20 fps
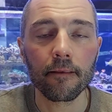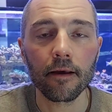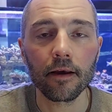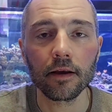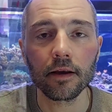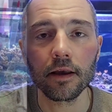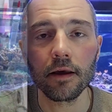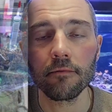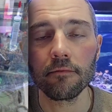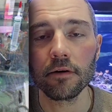
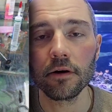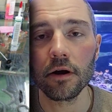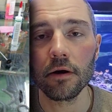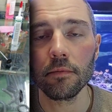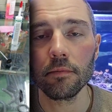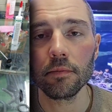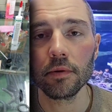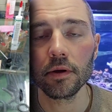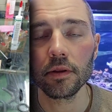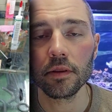covered up
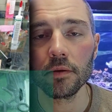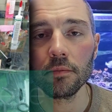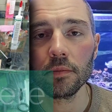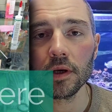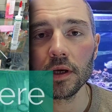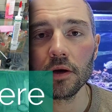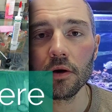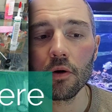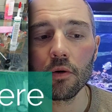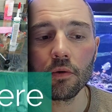the big
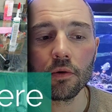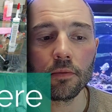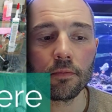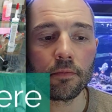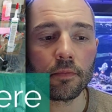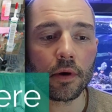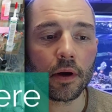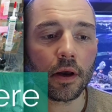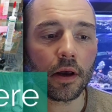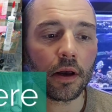hole,
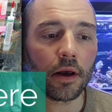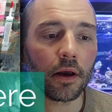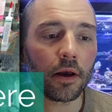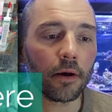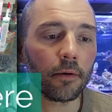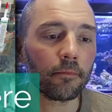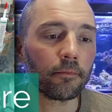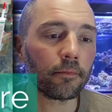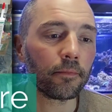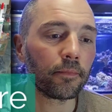
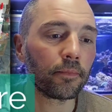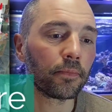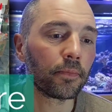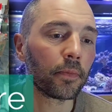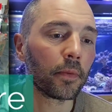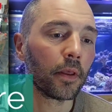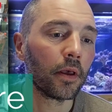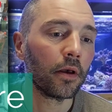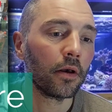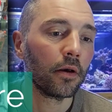
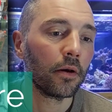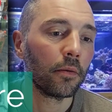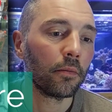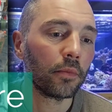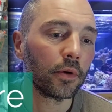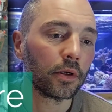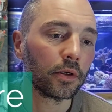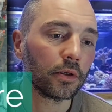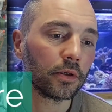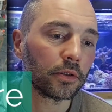
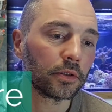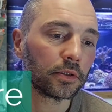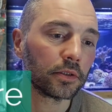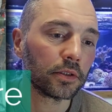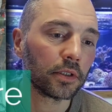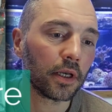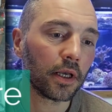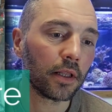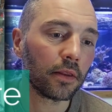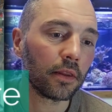
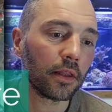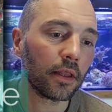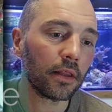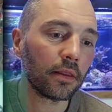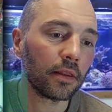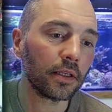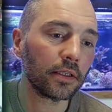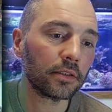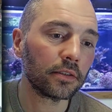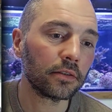and then these